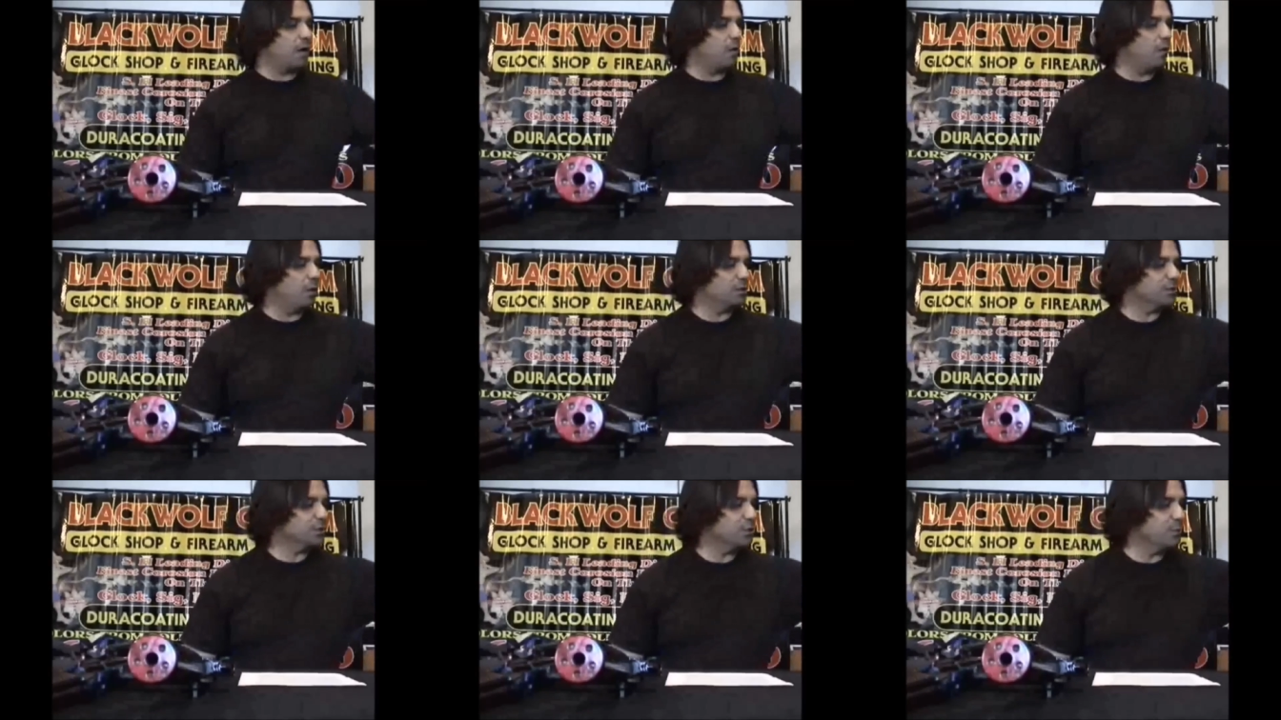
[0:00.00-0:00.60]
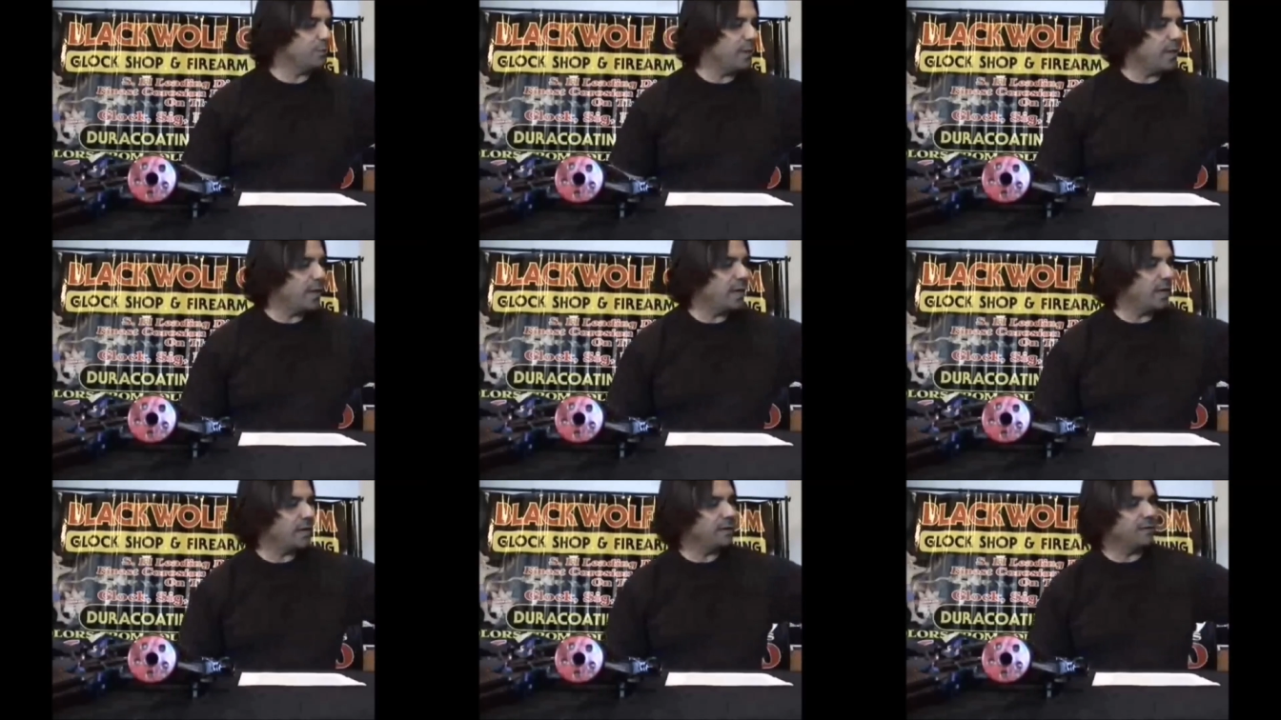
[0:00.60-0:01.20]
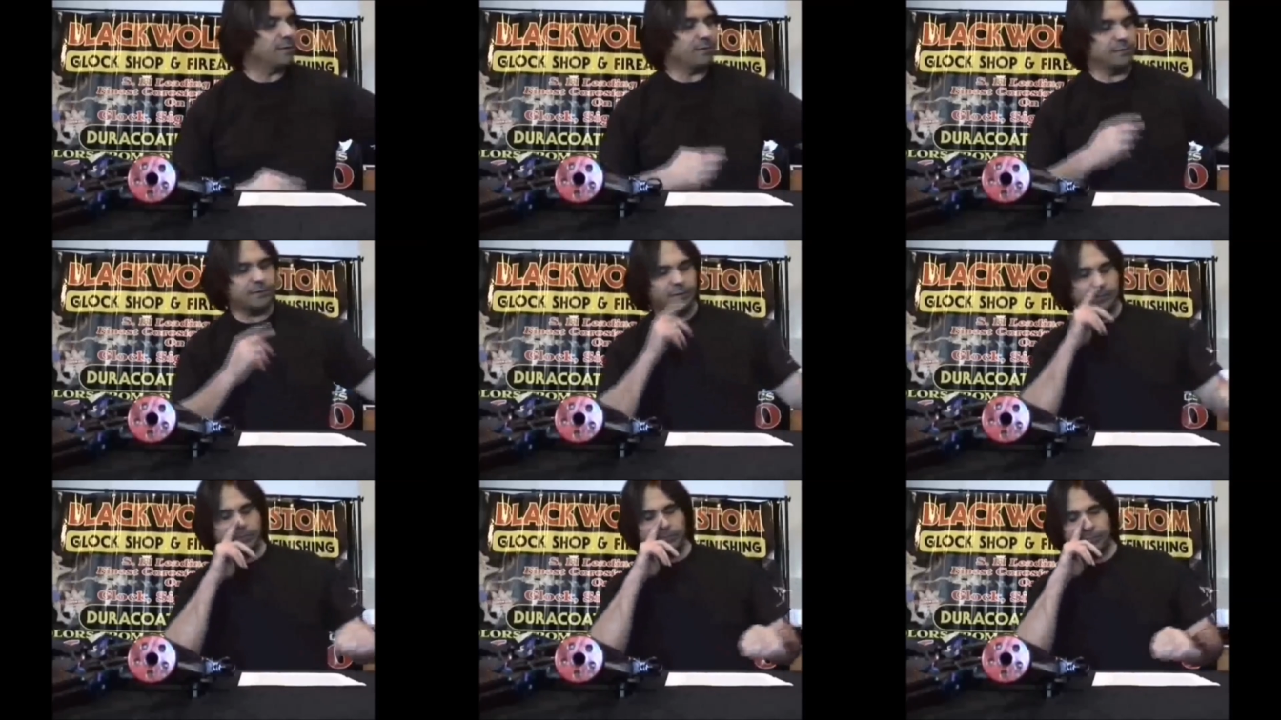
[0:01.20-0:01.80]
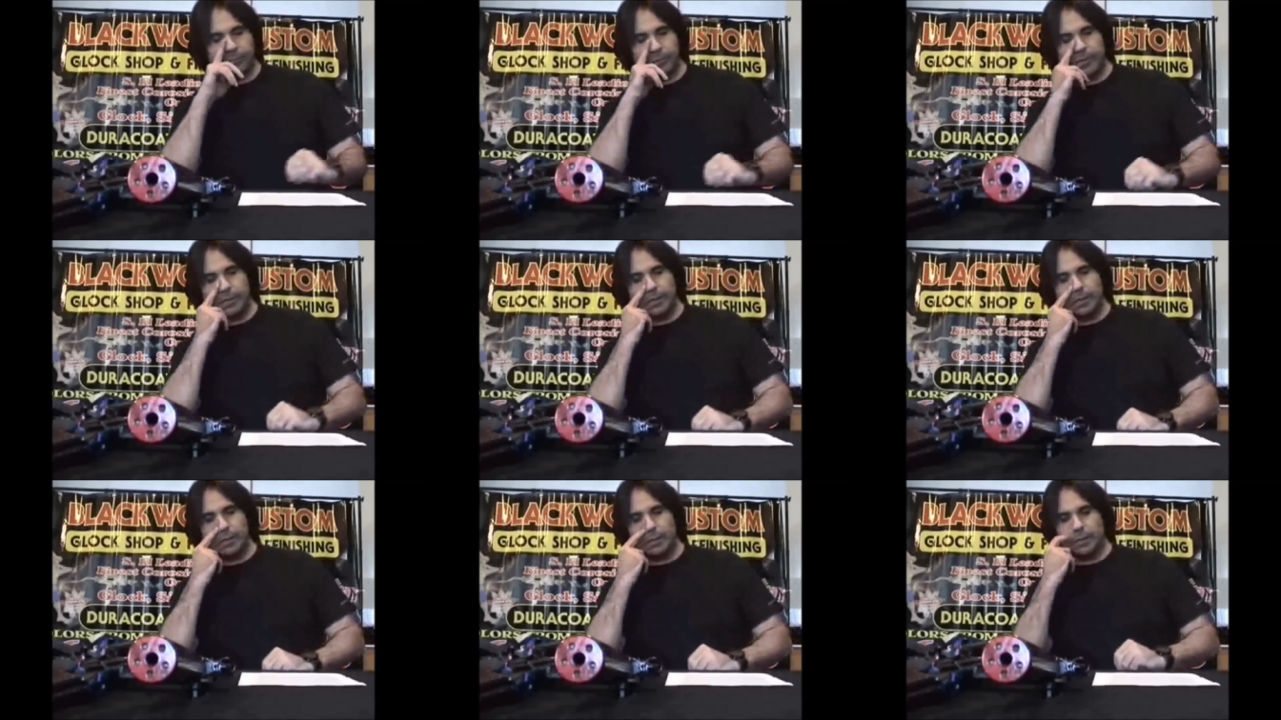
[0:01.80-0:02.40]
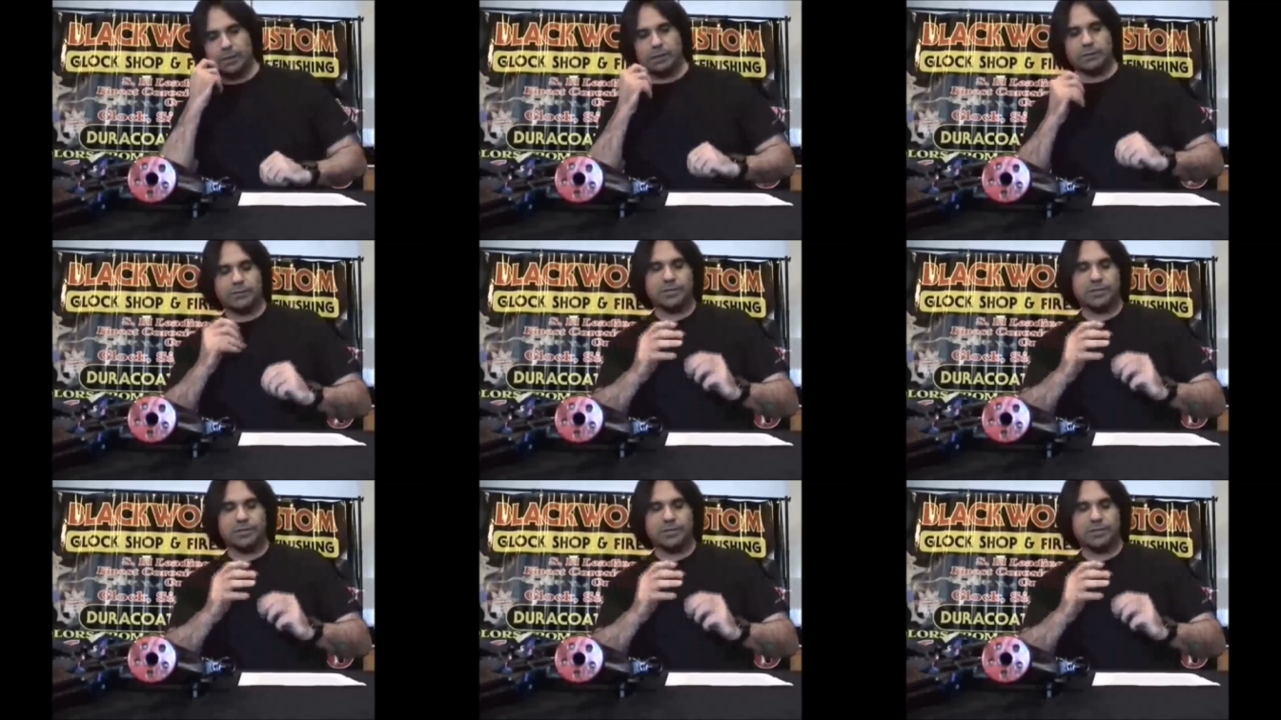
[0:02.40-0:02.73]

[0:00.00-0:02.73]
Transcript: I also made the